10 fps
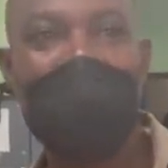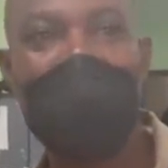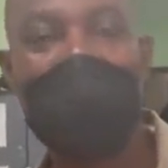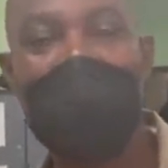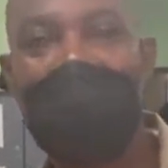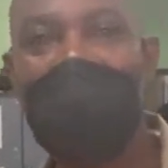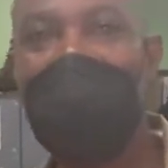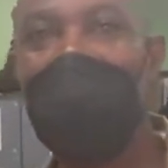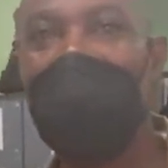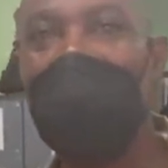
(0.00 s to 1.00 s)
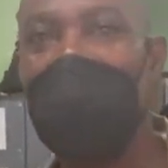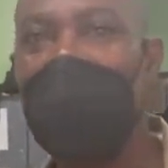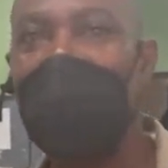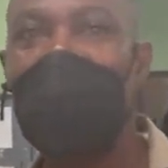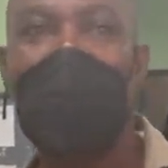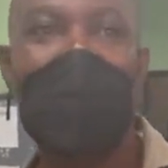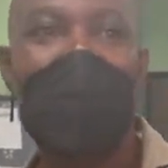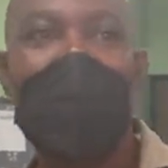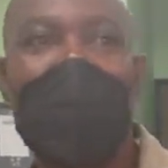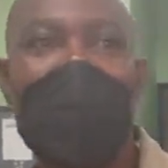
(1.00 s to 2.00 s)
of him being seen
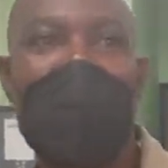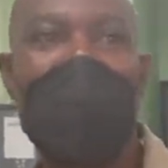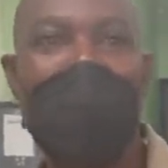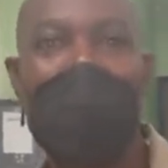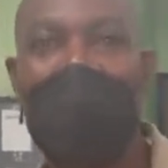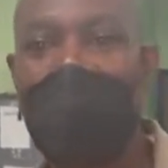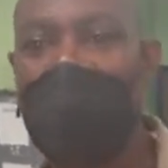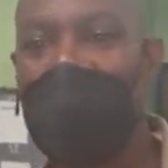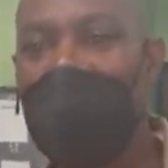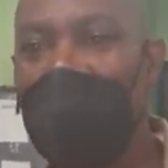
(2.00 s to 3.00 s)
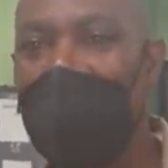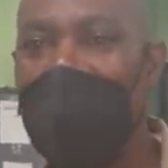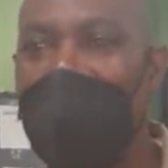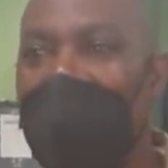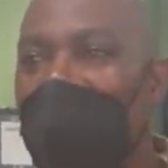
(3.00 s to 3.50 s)
several places, and that